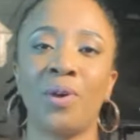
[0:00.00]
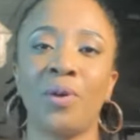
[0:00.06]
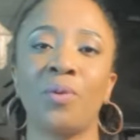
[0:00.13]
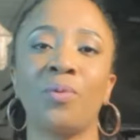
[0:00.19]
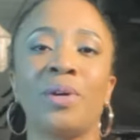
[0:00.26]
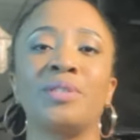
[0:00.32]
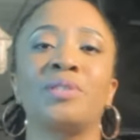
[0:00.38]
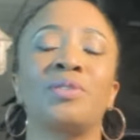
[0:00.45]

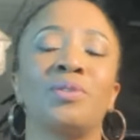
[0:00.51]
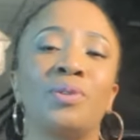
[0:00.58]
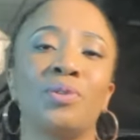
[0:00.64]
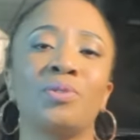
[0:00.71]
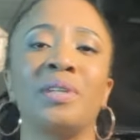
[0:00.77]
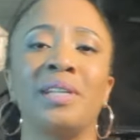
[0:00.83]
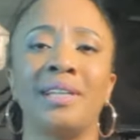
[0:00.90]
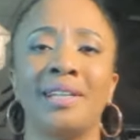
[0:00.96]
1, 2,
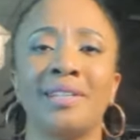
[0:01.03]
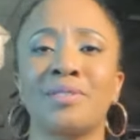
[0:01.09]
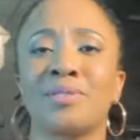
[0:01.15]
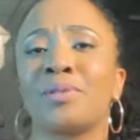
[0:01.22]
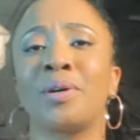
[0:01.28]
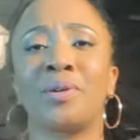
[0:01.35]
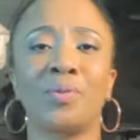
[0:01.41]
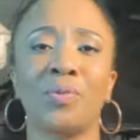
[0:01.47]
3. Let's
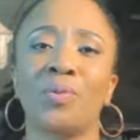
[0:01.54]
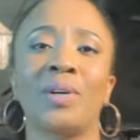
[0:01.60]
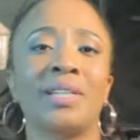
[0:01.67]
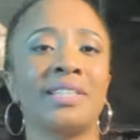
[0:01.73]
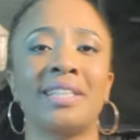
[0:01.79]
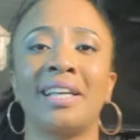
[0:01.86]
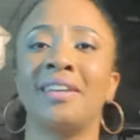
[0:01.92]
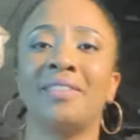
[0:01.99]
not
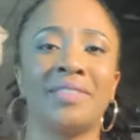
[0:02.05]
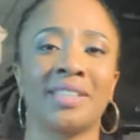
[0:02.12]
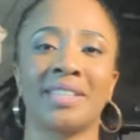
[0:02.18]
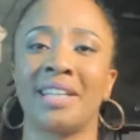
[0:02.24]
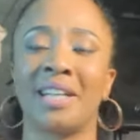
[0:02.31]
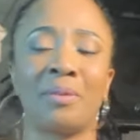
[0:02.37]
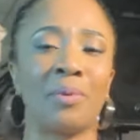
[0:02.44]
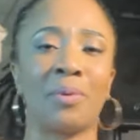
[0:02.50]
watch
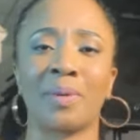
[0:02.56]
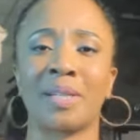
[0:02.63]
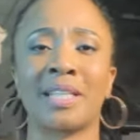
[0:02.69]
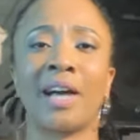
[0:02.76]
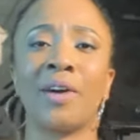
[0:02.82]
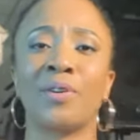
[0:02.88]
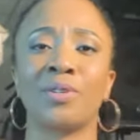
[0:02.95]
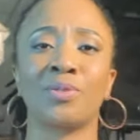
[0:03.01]
television anymore, because
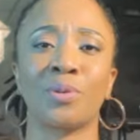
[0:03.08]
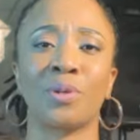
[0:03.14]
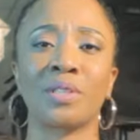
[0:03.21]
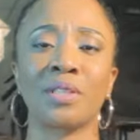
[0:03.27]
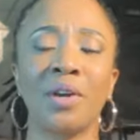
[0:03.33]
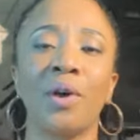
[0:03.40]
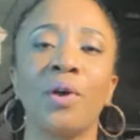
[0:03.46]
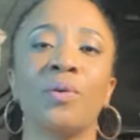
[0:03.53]
I always thought
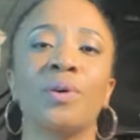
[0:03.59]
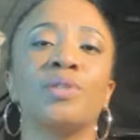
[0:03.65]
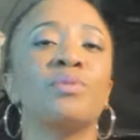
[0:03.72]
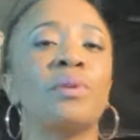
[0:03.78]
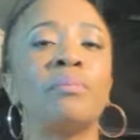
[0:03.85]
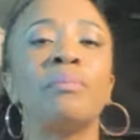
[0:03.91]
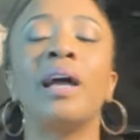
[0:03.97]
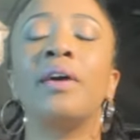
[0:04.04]
once
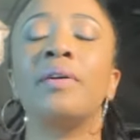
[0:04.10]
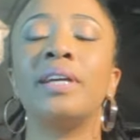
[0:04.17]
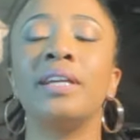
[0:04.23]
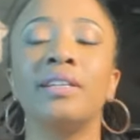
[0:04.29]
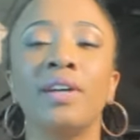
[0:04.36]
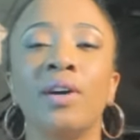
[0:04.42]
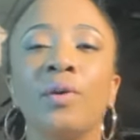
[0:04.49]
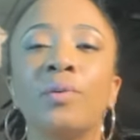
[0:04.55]
we're
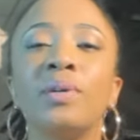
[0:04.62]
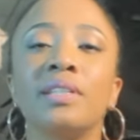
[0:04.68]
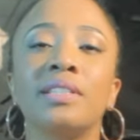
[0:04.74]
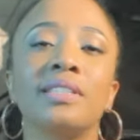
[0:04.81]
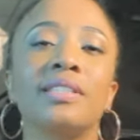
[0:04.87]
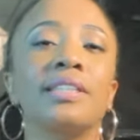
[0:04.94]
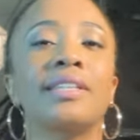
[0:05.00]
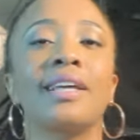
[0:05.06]
married, we'll
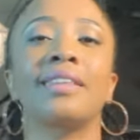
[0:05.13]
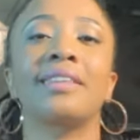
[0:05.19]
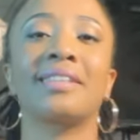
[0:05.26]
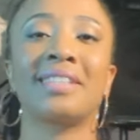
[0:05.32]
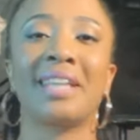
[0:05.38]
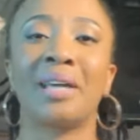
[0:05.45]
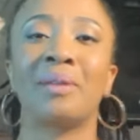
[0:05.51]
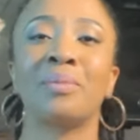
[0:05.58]
sit at the
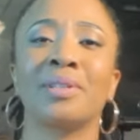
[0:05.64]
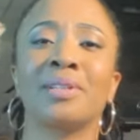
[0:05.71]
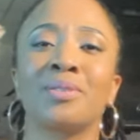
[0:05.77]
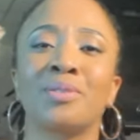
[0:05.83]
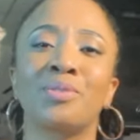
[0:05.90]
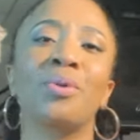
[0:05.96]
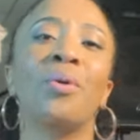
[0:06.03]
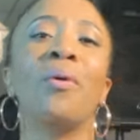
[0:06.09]
table
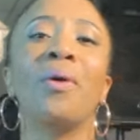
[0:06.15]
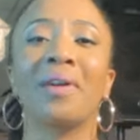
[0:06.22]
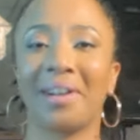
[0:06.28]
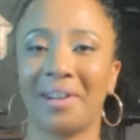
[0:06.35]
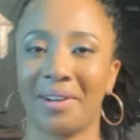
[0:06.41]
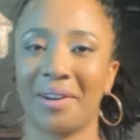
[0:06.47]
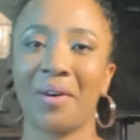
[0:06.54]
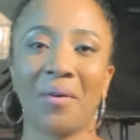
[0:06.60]
and
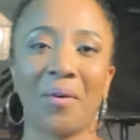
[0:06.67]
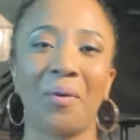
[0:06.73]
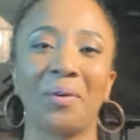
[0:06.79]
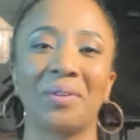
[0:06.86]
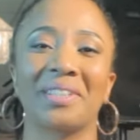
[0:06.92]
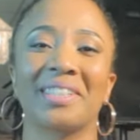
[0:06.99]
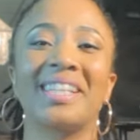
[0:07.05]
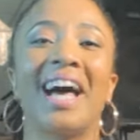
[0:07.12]
talk
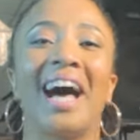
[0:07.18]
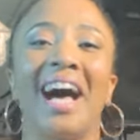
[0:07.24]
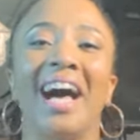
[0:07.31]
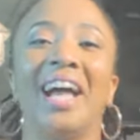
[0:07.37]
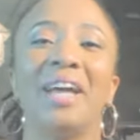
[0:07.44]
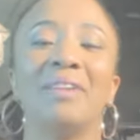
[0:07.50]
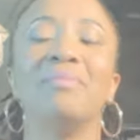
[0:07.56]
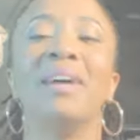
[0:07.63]
all the
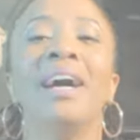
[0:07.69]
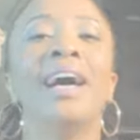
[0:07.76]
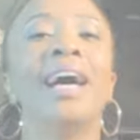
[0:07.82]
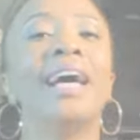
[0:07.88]
time.